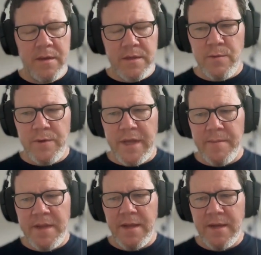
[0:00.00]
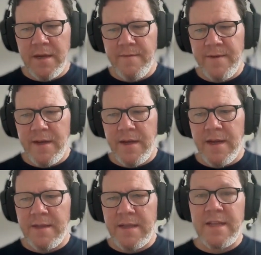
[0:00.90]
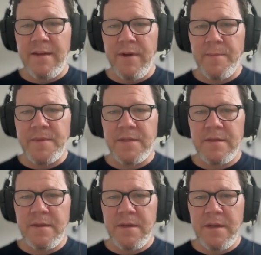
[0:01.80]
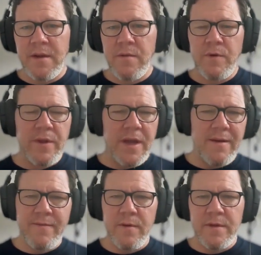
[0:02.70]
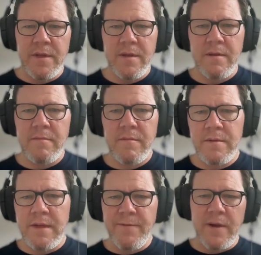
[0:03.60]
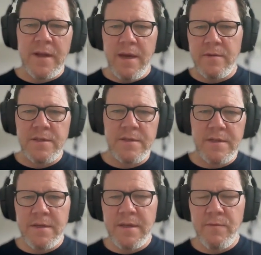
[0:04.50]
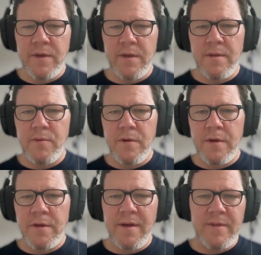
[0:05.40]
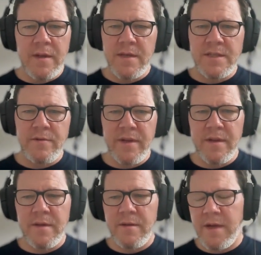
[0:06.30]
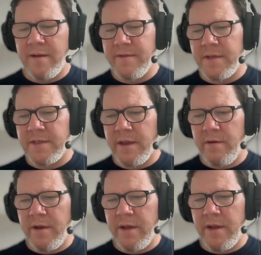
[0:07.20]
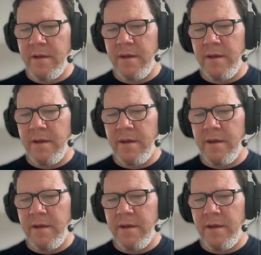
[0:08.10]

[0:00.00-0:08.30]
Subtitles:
So we keep that kind of at the DevOps layer, where you have all the different clouds that we deploy. You have the clustering, you have the security.